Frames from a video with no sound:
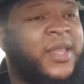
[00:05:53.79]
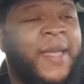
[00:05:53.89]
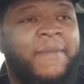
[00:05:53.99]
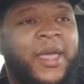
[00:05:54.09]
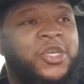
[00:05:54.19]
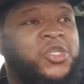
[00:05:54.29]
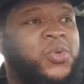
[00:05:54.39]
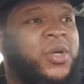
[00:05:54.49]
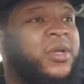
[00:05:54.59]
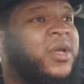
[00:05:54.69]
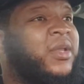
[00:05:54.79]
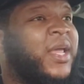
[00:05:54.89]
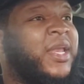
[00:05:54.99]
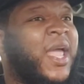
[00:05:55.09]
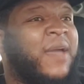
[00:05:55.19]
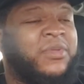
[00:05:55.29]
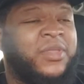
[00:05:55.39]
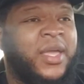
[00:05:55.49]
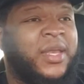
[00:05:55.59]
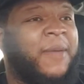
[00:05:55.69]
They made sure they did
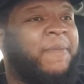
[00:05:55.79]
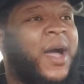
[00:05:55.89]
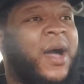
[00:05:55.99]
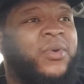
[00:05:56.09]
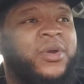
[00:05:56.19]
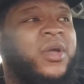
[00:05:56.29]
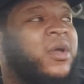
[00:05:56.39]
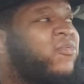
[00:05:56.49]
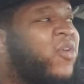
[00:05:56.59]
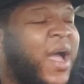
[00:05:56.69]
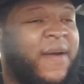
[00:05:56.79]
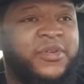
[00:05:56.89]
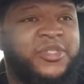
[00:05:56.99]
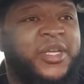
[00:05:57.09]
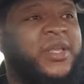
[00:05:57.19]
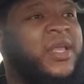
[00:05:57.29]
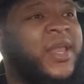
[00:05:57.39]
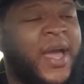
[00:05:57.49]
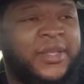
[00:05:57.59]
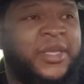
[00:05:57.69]
everything in their power for Iverson
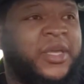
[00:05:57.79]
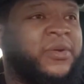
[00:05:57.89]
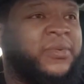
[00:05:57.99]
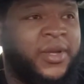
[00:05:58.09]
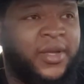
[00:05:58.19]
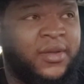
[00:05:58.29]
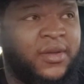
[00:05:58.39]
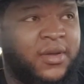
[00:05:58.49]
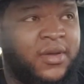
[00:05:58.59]
not to get a ring.